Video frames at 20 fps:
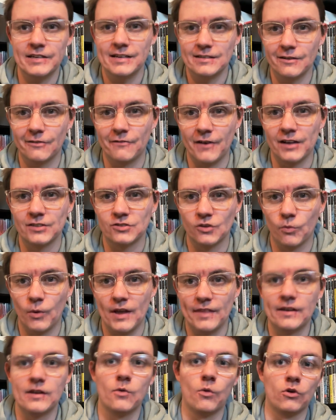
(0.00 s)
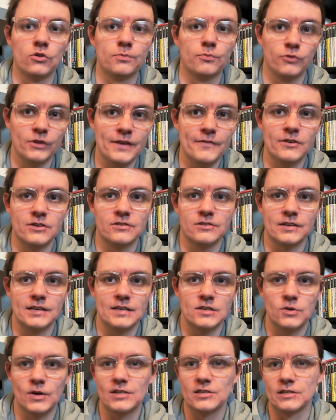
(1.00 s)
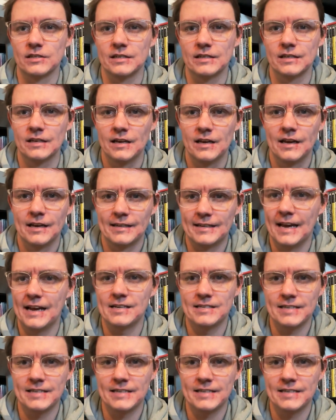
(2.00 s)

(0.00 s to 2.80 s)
is a faster way than it was previously to actually get